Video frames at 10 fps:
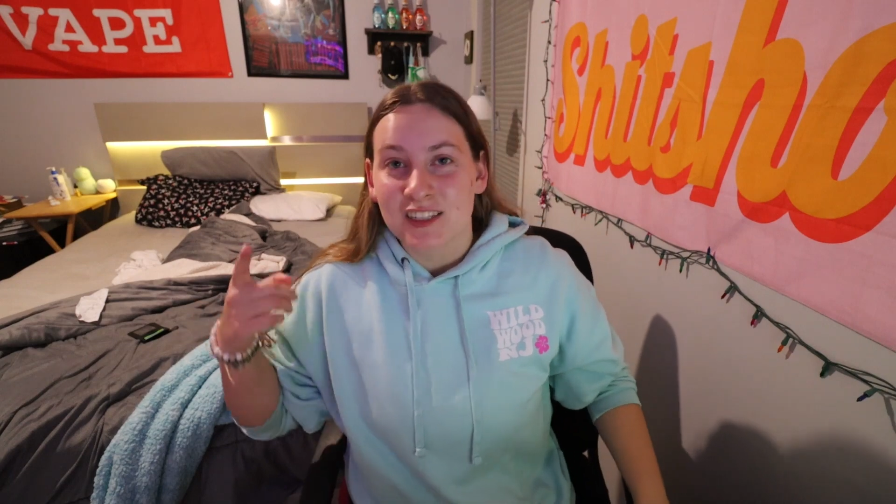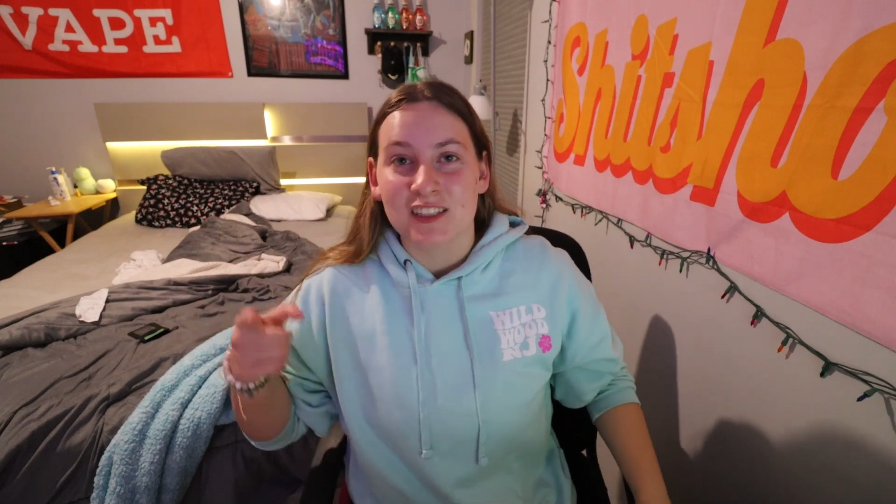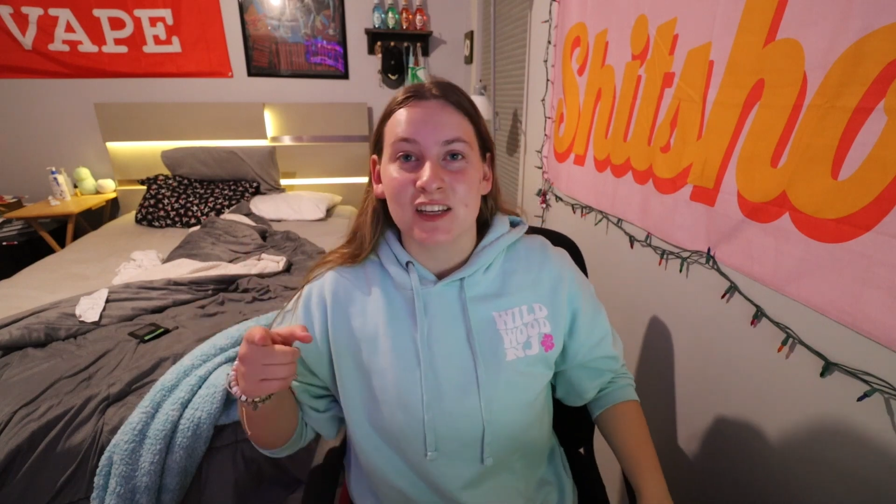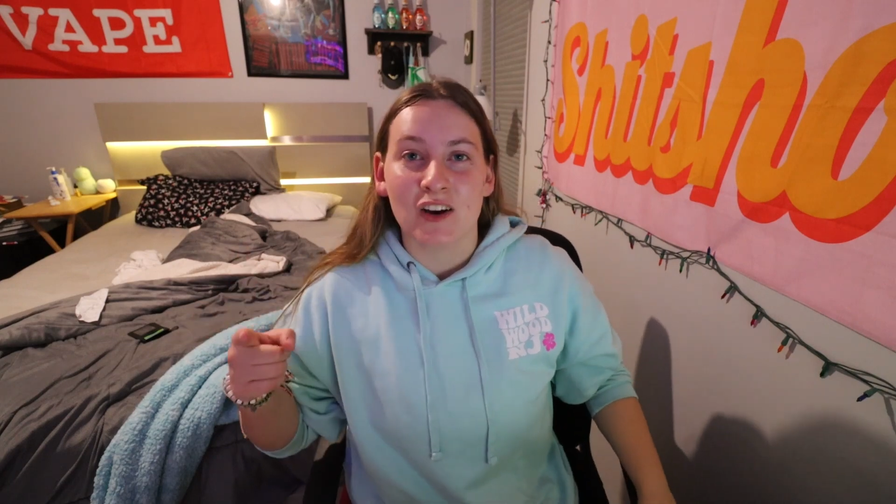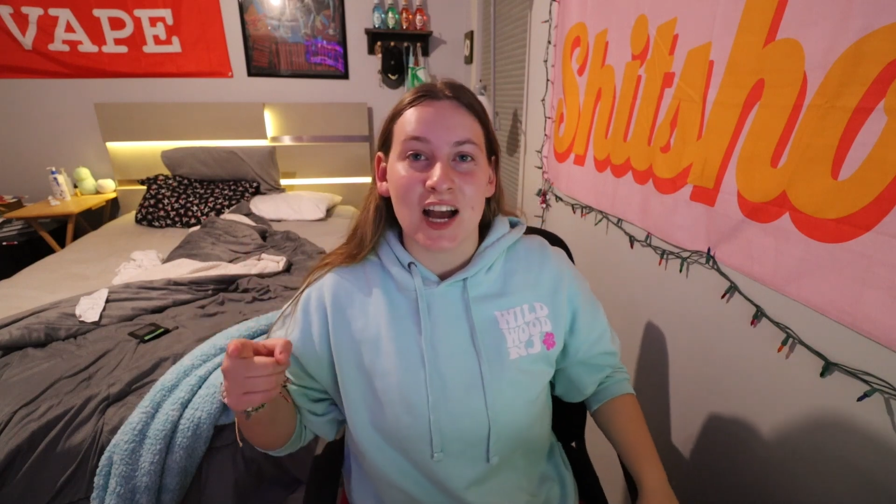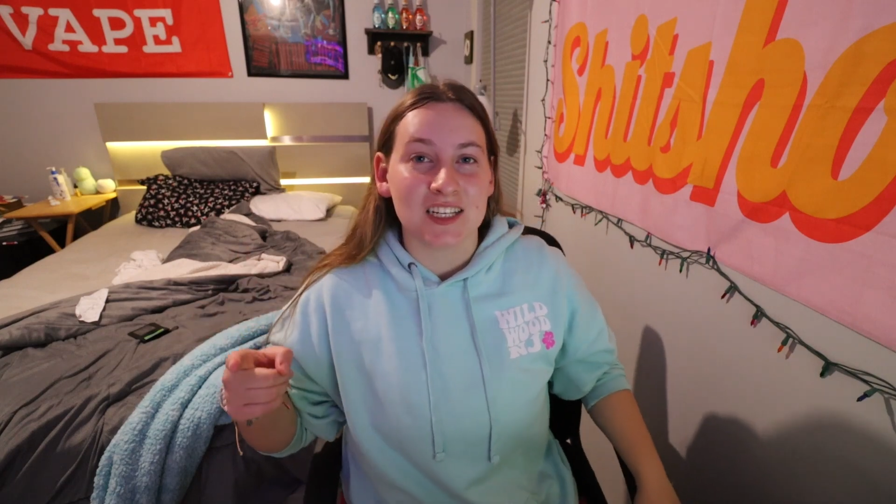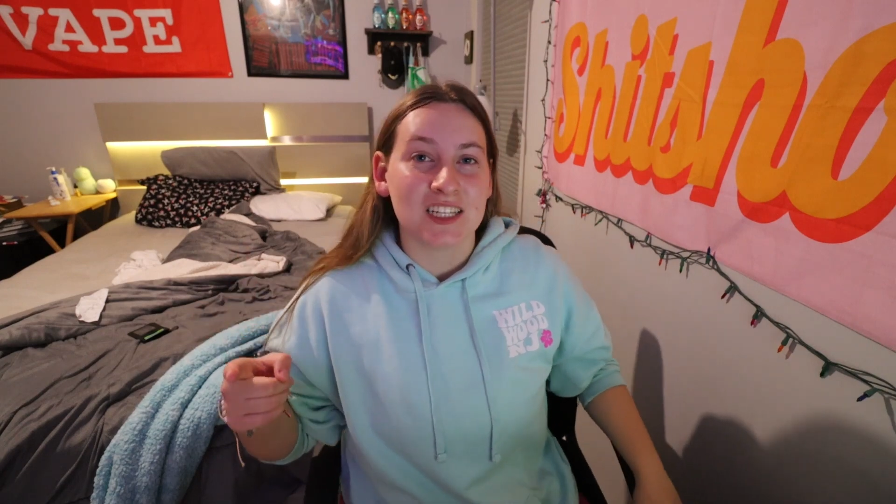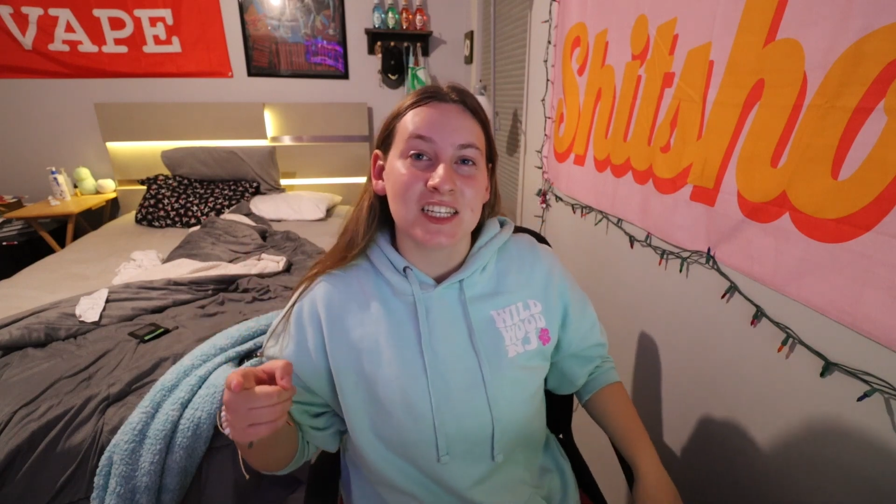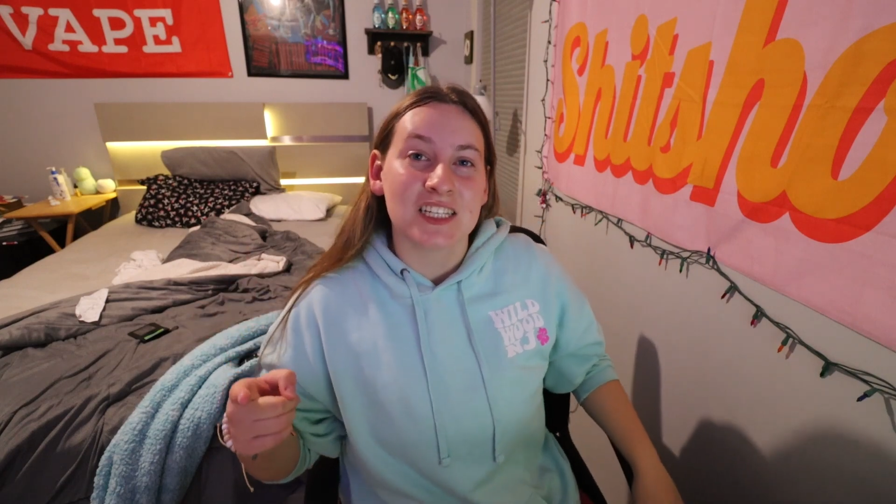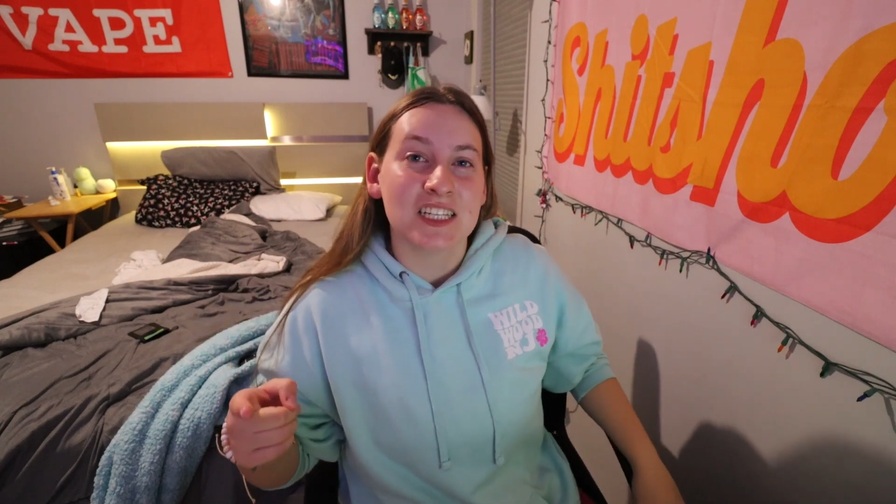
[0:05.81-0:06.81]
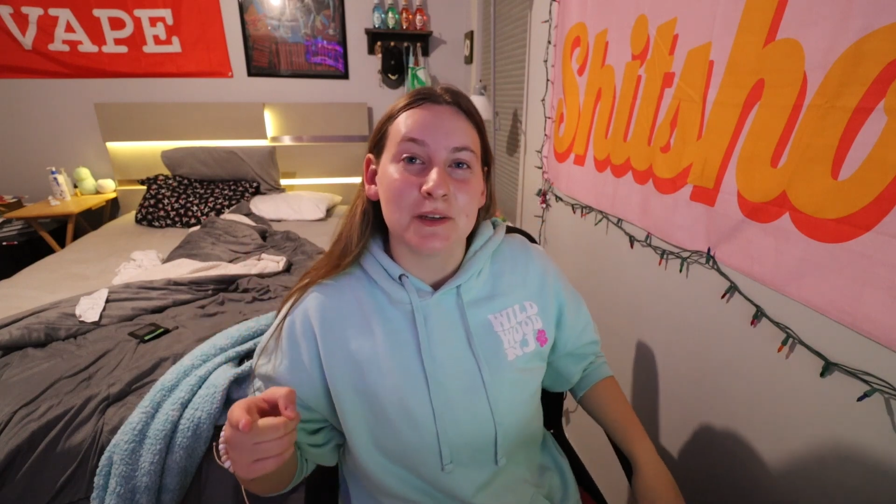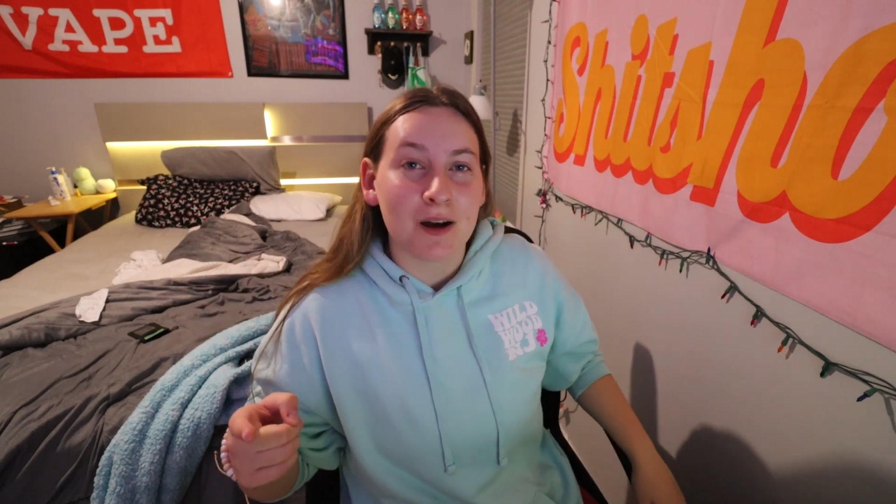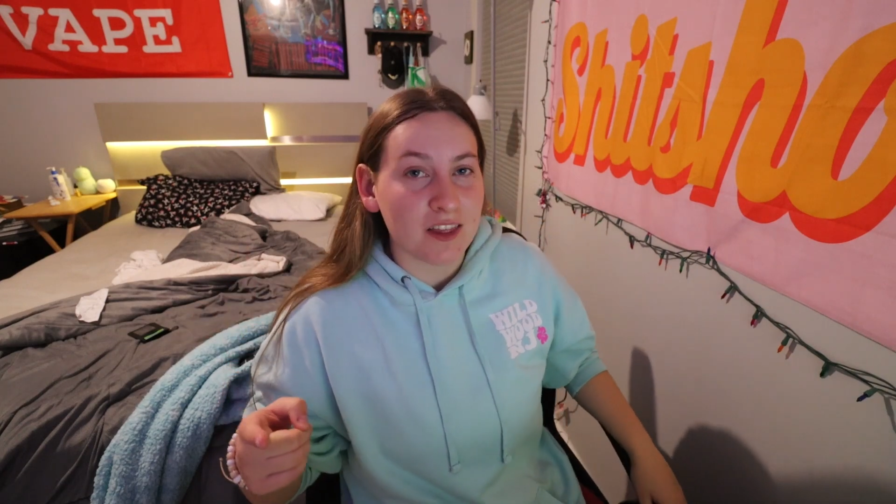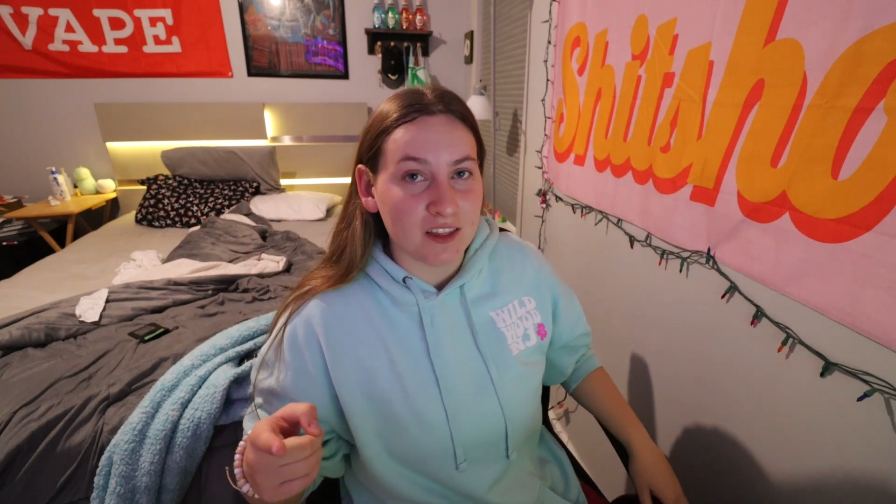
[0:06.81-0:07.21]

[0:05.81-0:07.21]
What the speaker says: So as you can see by